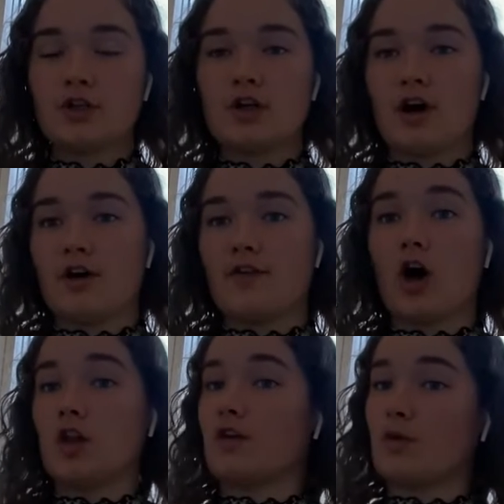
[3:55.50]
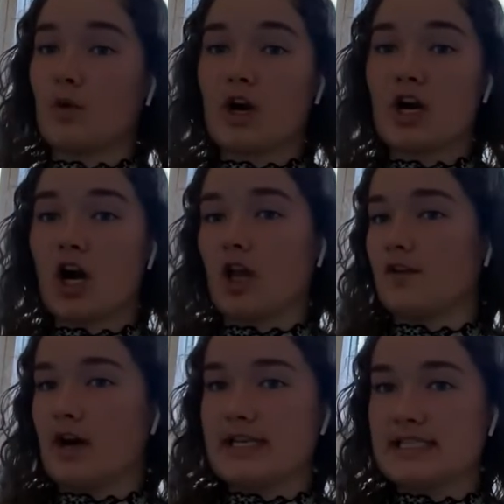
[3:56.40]
of all of our work, all of
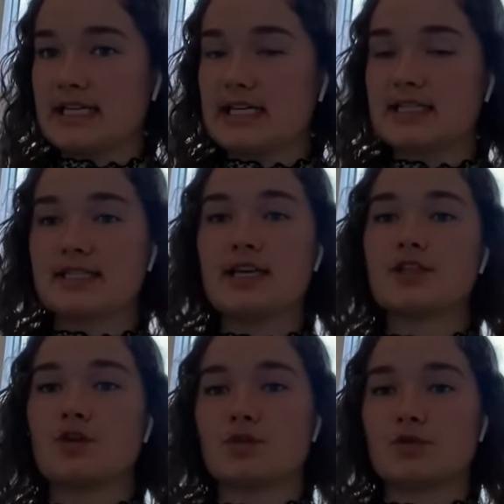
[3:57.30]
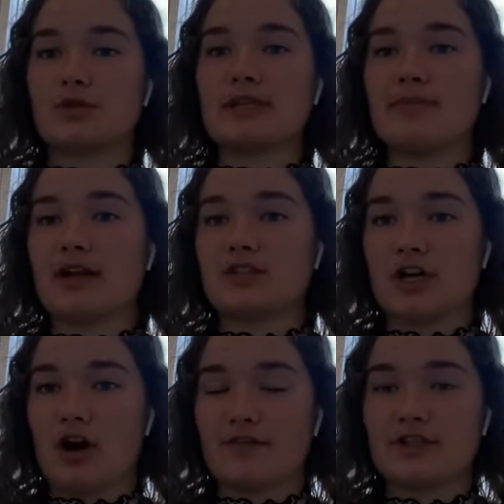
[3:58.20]
our ideas, so just really bouncing
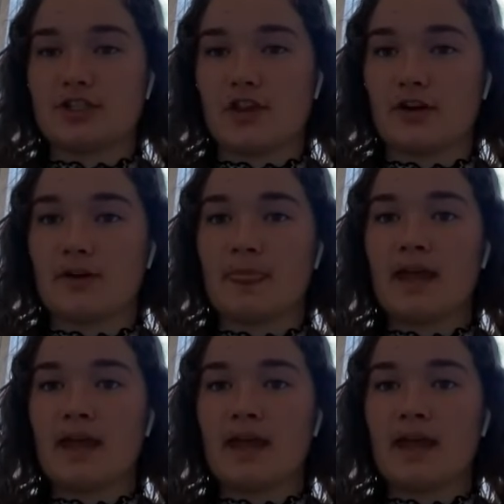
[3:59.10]
off each other.